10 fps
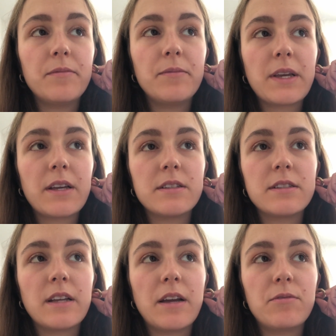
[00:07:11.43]

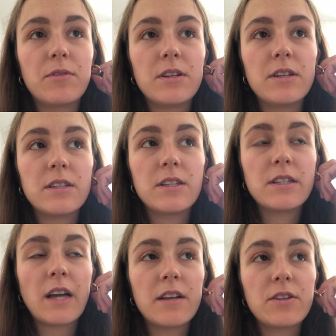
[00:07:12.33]
because I want to
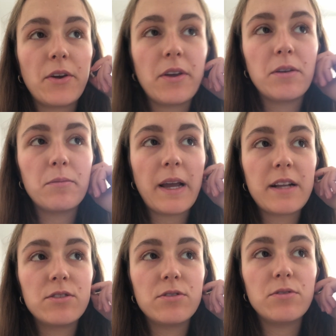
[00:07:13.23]
start going back
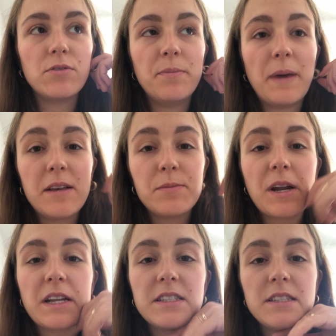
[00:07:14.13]
to band
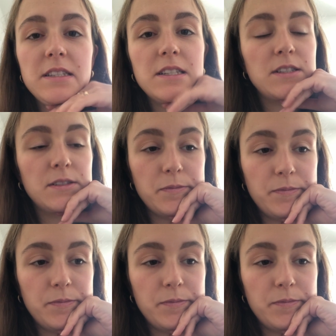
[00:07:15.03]
practices